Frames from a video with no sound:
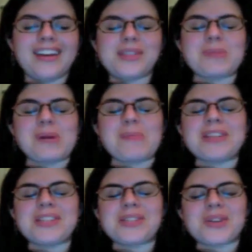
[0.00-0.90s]
Smart
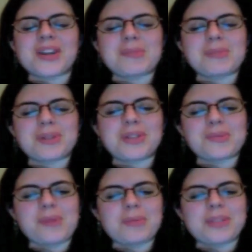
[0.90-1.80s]
Bitches Trashy Books is
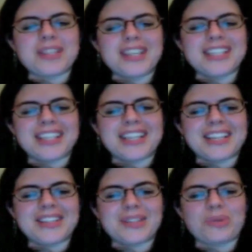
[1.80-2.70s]
a website
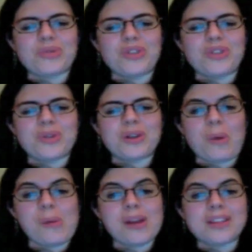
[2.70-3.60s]
dedicated to reviewing
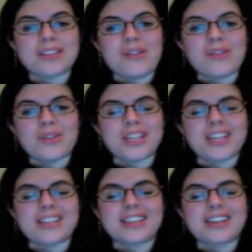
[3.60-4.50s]
romance novels
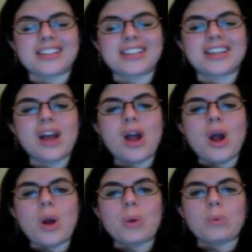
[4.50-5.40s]
and discussing
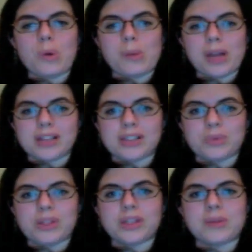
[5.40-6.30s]
romance
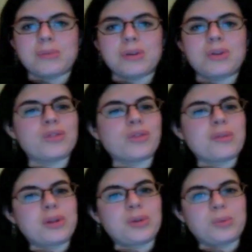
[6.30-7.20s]
with the community of
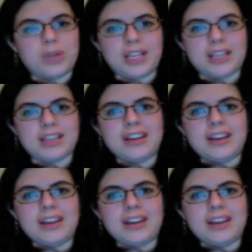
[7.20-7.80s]
women who read it.